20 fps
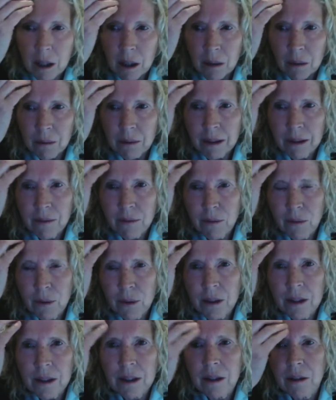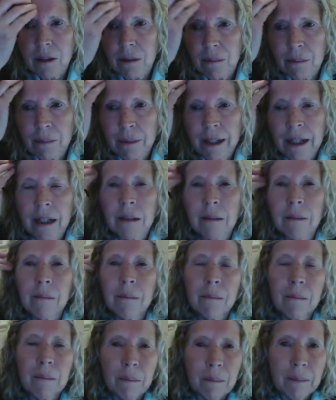reinforce in their brain
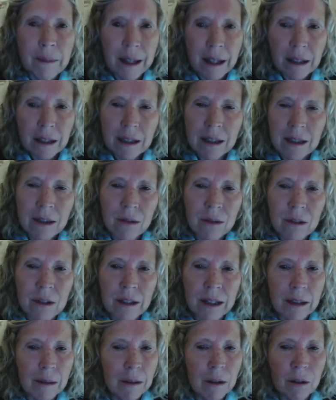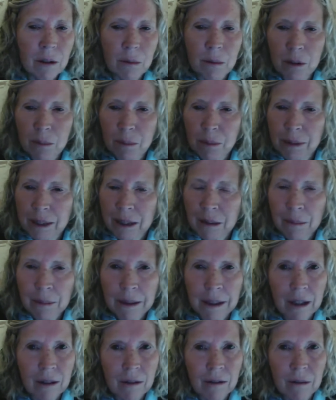that it's sort of like, you know, when you play the
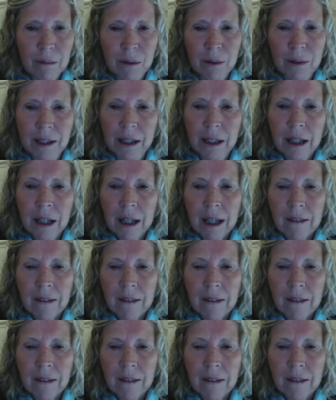piano or music,